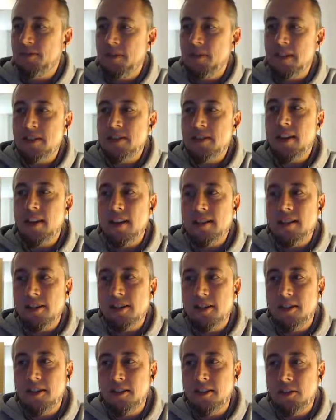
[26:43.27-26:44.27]
it's a, it's a
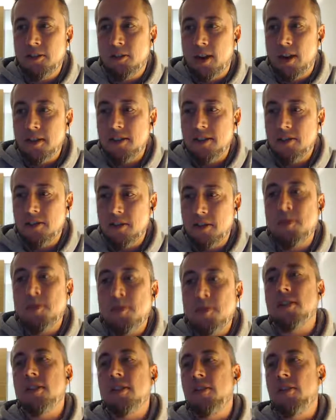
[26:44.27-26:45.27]
little aggressive,
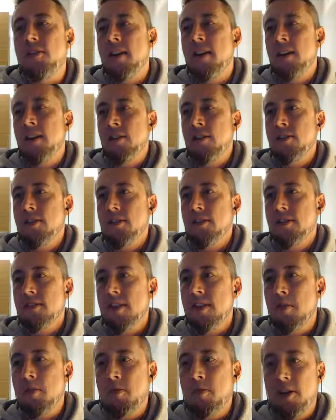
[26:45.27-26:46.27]
especially if you're not used to this
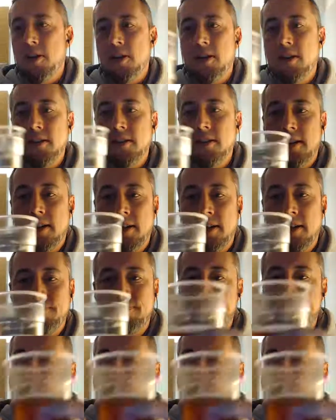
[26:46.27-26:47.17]
type of beer. Um,